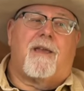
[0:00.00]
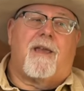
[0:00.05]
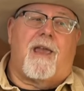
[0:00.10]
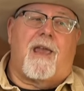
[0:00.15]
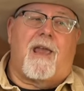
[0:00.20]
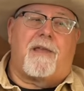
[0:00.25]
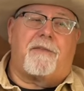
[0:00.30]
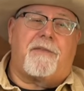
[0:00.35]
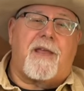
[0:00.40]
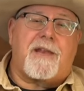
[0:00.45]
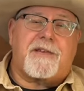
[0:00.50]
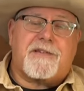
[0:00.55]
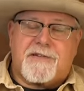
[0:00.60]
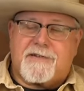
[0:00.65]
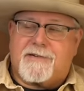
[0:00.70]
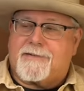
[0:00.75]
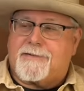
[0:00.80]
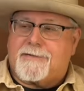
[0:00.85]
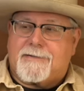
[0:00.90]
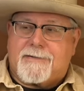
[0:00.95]
And that's
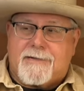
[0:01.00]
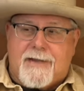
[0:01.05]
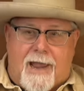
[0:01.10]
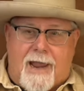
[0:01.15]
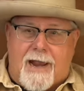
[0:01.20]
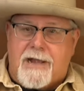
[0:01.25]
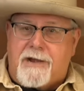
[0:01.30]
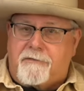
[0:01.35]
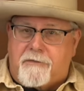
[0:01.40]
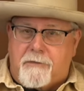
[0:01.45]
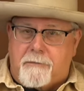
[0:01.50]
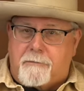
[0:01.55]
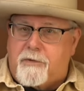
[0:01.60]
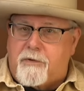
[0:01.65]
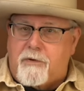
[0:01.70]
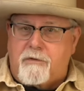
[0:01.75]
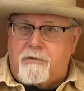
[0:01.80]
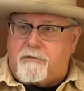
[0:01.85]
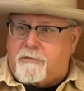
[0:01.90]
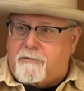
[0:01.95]
kind of a
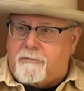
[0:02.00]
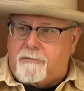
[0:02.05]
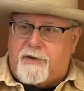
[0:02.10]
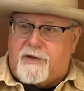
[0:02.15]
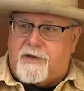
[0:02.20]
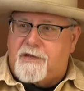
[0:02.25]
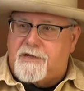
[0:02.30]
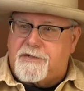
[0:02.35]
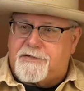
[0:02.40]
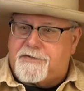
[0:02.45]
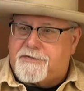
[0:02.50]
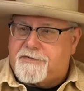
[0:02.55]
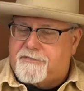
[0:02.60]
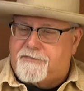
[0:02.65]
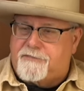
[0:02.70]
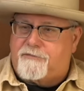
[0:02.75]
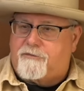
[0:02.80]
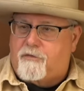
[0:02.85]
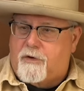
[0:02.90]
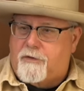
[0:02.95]
boon, because
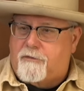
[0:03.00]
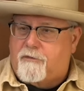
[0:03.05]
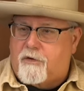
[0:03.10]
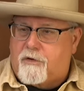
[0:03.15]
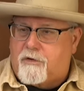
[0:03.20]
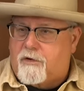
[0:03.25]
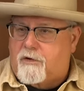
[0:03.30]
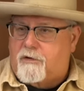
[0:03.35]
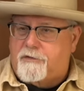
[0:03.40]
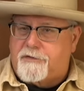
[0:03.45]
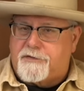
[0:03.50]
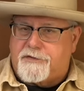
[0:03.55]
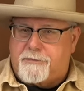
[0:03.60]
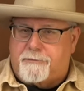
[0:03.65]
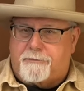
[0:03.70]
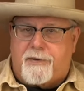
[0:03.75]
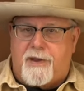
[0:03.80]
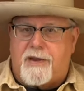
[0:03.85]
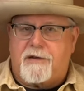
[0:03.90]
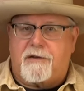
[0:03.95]
44 Colt is a
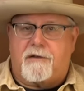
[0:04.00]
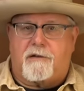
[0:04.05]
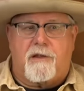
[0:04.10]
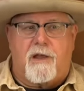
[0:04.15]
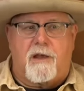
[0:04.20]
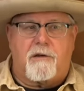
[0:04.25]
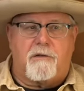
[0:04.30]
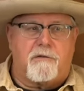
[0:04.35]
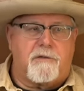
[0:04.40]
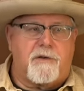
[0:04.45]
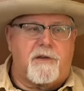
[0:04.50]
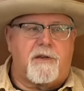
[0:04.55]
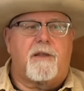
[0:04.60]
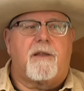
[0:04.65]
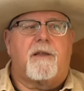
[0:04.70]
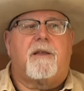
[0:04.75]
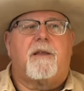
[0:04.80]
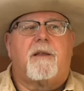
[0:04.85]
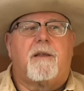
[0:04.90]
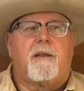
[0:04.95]
pain to load.
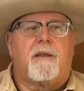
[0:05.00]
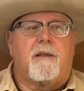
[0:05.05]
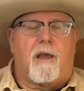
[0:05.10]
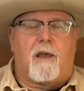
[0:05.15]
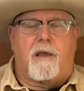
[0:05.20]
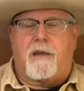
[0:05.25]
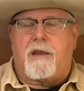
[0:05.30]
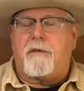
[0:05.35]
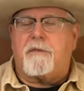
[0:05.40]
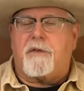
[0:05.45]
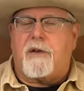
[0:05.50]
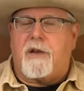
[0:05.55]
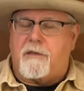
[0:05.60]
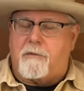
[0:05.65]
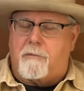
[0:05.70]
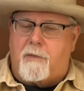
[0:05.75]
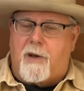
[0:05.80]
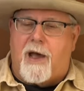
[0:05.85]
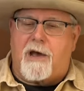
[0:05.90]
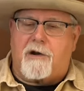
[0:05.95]
Even in
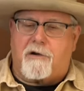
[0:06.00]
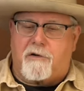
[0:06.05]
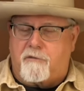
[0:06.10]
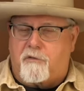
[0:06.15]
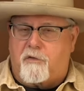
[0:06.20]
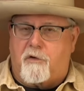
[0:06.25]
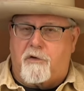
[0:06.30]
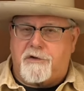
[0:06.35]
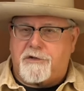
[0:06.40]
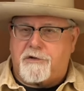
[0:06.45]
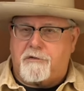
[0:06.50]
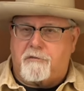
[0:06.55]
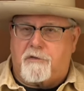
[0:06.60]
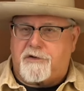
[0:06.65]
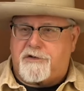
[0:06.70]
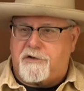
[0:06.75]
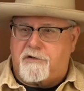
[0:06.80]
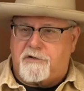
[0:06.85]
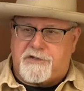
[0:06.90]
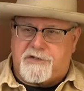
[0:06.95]
the modern version,
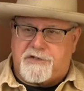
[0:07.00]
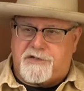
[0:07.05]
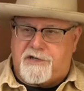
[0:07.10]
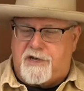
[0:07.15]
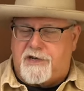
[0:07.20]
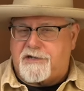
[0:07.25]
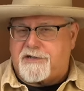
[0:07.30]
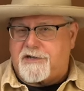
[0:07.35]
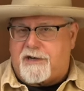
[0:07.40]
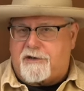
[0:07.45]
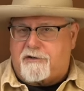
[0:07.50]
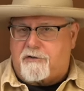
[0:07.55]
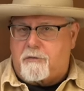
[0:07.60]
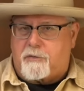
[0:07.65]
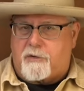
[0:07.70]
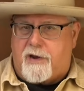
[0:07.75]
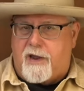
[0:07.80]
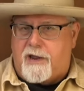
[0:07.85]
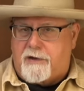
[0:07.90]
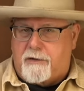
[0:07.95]
which uses the inside
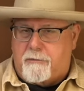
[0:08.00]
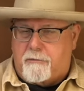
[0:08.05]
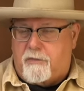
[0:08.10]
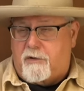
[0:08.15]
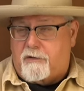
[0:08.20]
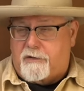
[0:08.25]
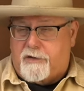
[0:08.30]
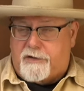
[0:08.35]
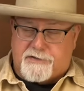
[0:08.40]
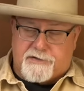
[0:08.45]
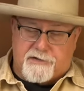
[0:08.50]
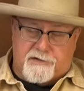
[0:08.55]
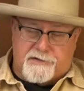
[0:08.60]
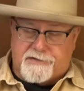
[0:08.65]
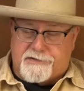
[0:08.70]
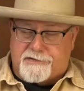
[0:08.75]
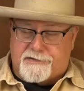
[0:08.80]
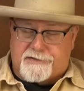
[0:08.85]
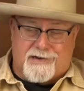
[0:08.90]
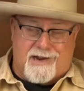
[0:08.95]
lubricated bullets,
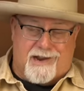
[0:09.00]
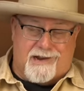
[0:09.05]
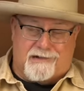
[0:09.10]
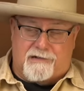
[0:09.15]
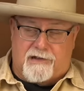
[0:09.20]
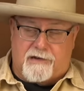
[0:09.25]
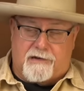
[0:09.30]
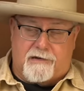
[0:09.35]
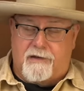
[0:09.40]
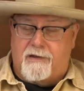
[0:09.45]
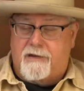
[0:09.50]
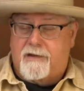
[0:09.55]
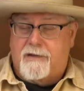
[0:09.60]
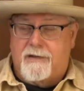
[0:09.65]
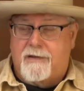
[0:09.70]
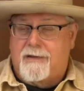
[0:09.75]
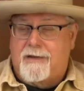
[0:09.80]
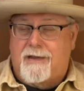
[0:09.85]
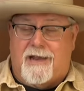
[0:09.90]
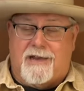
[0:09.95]
it's kind of like,
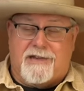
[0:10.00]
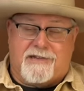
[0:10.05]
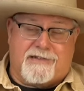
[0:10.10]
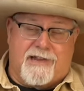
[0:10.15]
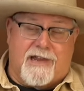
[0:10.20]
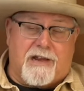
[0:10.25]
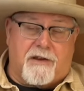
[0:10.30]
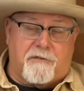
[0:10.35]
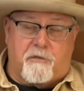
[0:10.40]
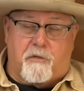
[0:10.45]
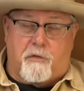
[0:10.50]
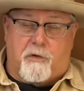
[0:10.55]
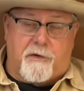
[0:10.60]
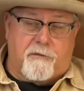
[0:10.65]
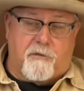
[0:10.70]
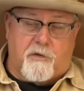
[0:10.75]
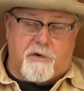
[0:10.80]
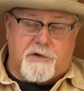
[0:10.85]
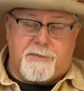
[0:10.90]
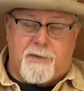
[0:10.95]
it's like a
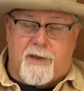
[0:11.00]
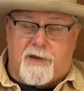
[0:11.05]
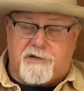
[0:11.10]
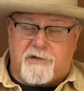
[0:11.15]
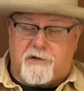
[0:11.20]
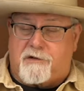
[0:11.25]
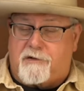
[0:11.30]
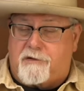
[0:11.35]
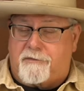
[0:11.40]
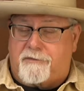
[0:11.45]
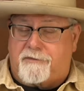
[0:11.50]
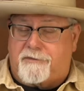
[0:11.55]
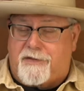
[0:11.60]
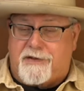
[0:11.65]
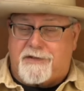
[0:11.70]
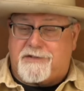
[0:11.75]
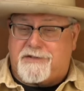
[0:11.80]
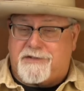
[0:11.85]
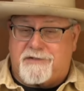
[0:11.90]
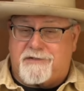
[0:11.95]
44 Special
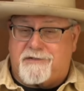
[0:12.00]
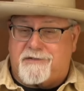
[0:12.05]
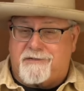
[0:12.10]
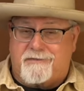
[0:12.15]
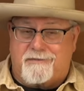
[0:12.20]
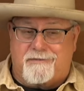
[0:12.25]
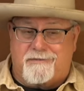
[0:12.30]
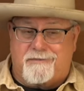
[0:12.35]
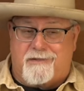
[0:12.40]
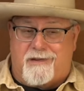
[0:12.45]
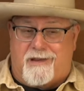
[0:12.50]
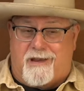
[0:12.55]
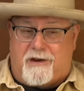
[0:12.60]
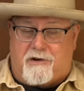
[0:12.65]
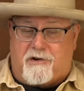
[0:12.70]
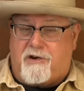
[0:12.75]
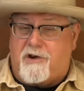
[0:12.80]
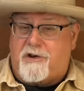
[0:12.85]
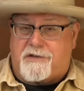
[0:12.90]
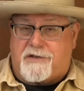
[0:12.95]
that's a
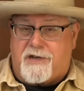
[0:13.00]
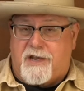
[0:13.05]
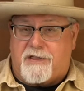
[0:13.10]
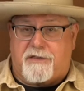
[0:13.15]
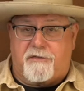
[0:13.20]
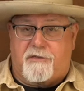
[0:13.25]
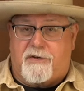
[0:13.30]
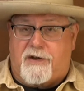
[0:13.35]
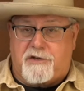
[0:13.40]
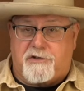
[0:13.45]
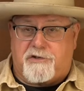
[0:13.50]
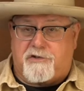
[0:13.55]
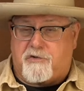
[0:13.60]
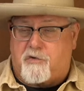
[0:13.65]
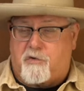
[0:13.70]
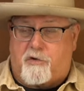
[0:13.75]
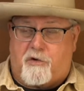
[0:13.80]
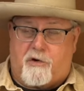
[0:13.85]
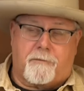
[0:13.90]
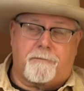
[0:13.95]
good tenth of an inch
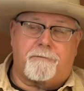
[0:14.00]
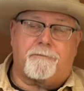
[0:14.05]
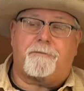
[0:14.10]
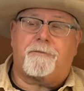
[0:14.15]
shorter.